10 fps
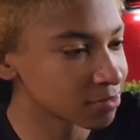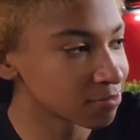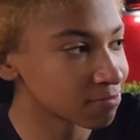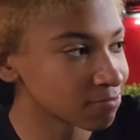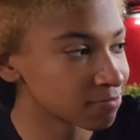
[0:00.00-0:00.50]

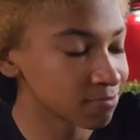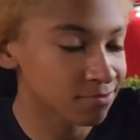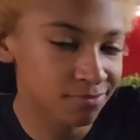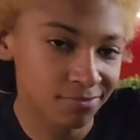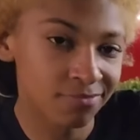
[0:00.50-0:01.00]

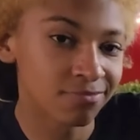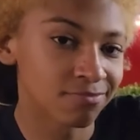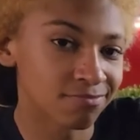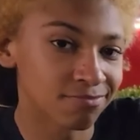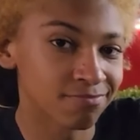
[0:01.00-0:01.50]

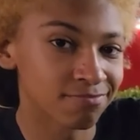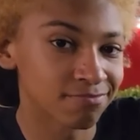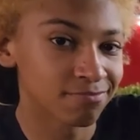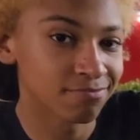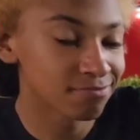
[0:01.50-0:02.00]

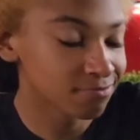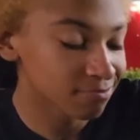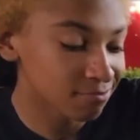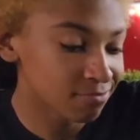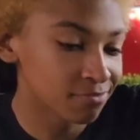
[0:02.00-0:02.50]

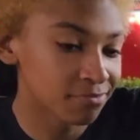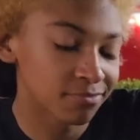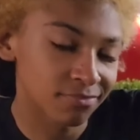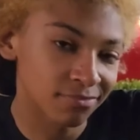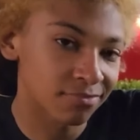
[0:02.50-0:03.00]

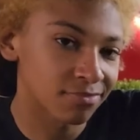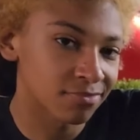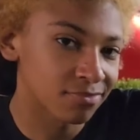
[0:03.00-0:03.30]
The person shown says nothing.